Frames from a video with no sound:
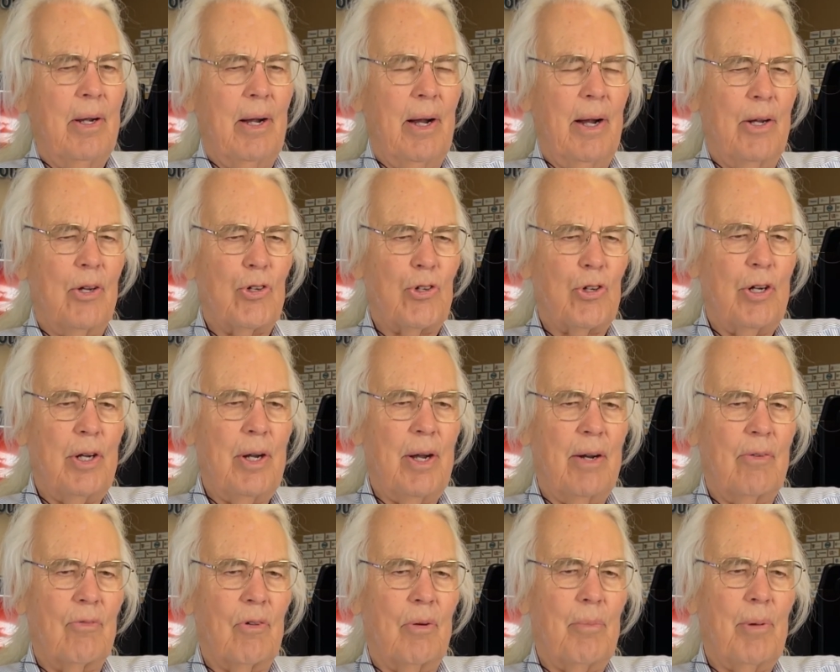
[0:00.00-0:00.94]
And she
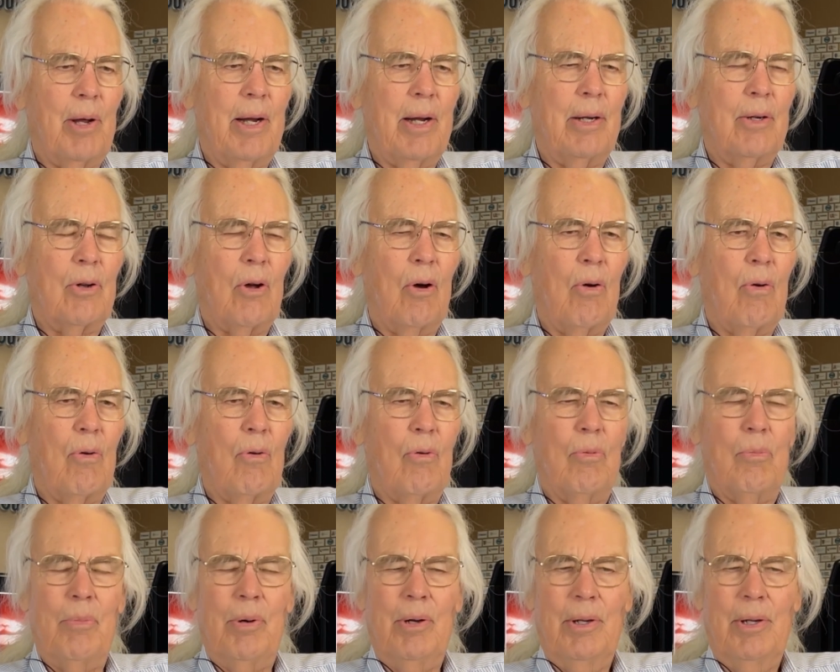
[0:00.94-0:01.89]
had remained
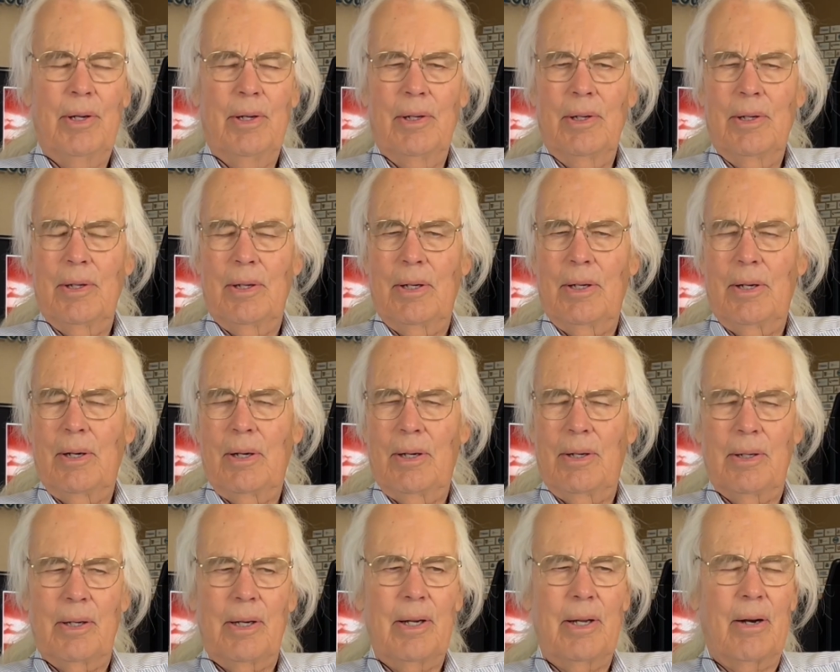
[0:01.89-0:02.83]
home
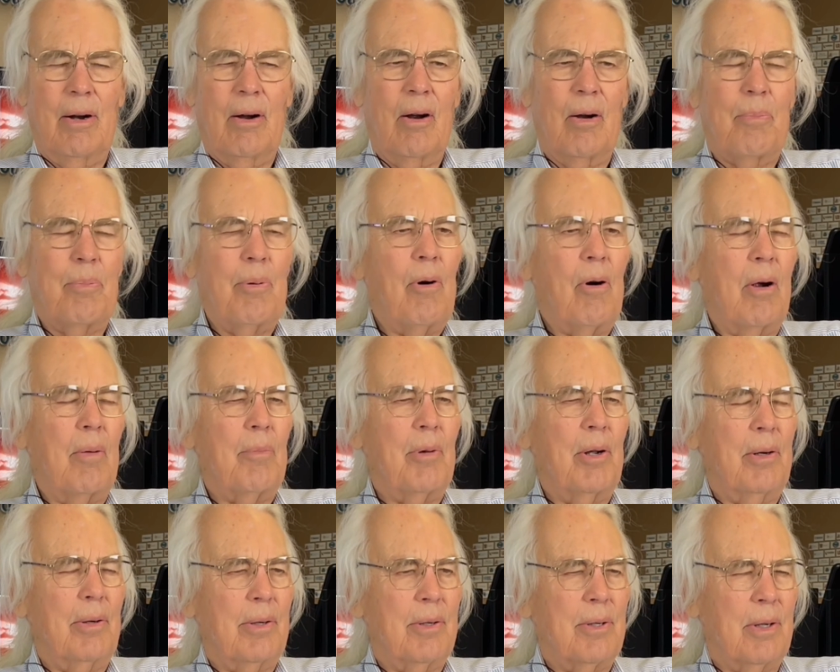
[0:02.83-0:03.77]
in our
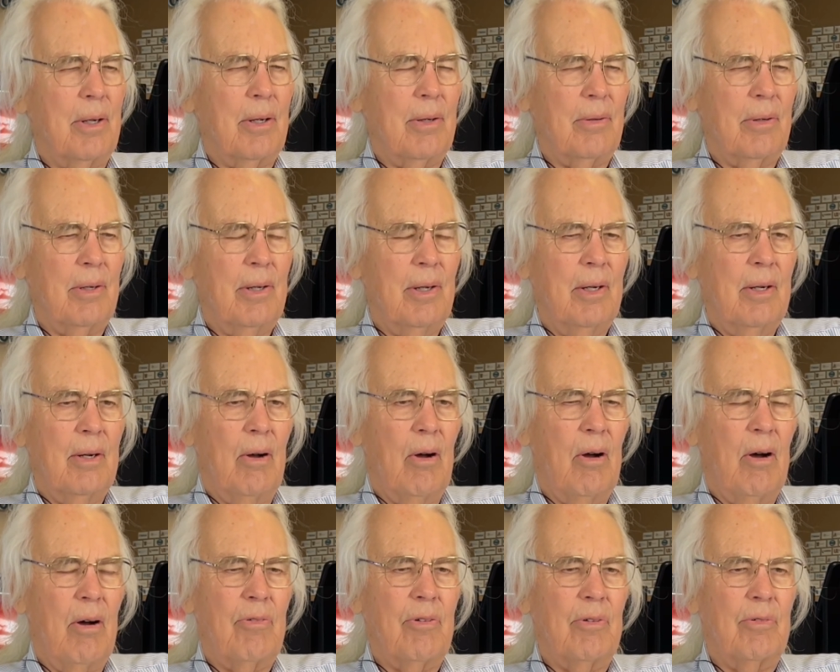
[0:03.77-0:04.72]
apartment
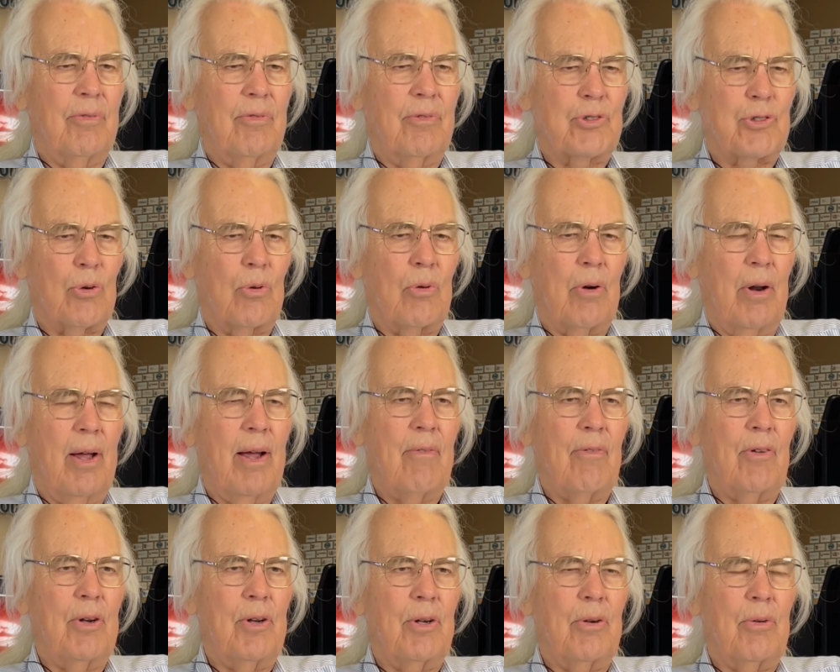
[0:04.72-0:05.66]
off of Zorn
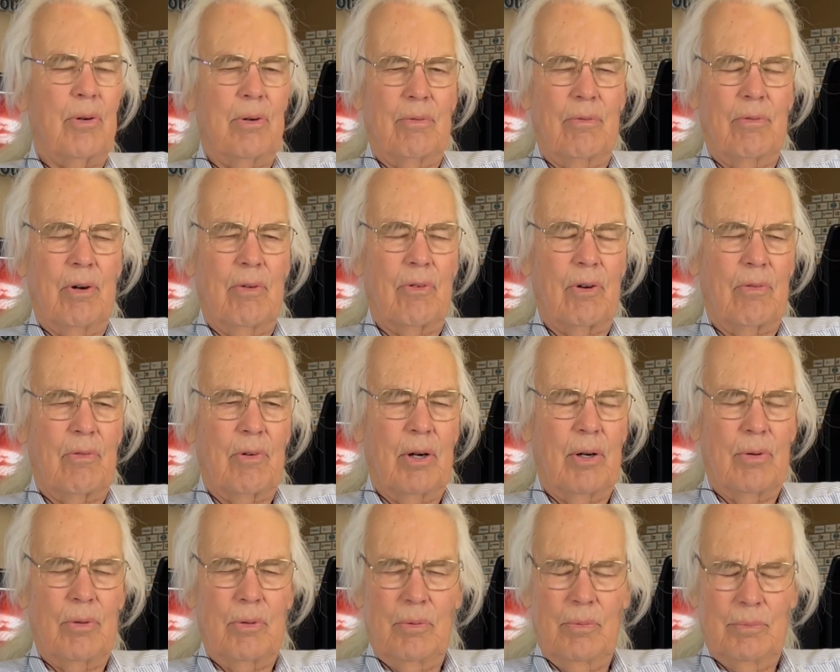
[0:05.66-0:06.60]
Avenue at River
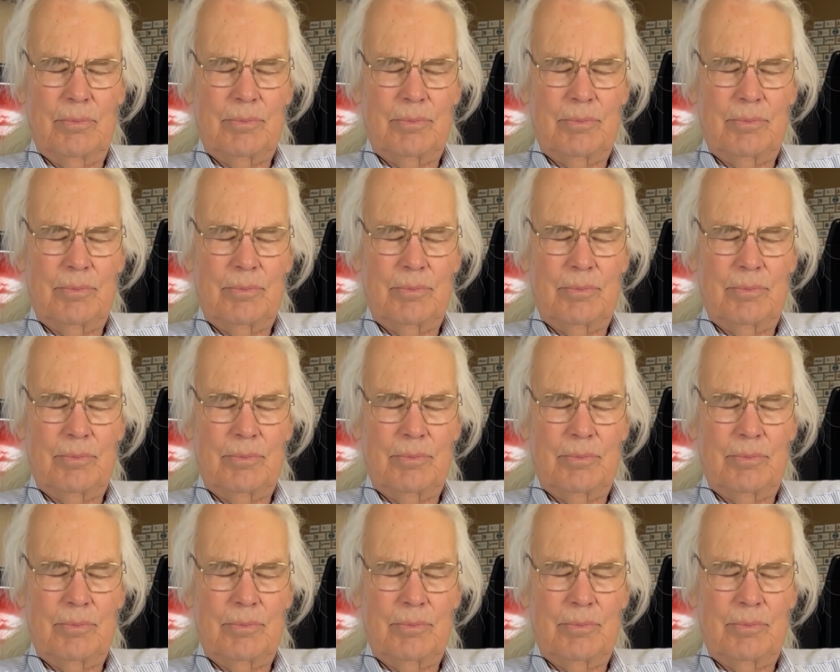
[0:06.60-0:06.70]
Road.